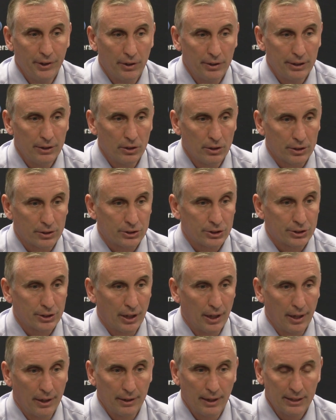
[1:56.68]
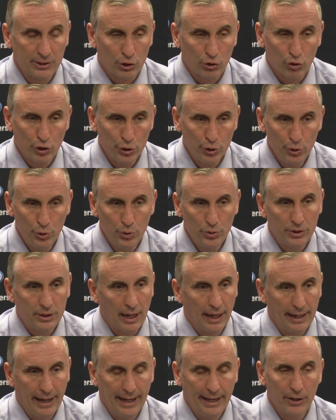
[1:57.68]
he looks has a renewed
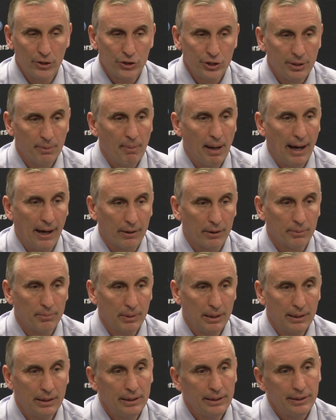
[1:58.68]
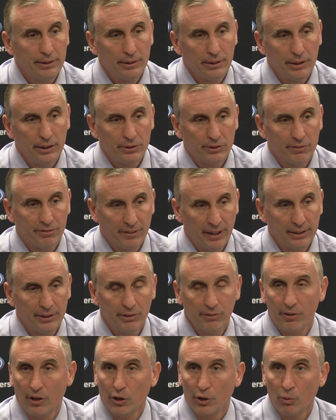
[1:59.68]
kind of energy about him, and he
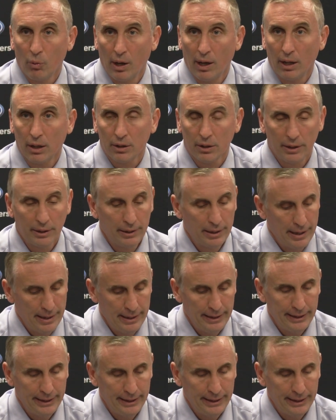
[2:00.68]
defended very well, and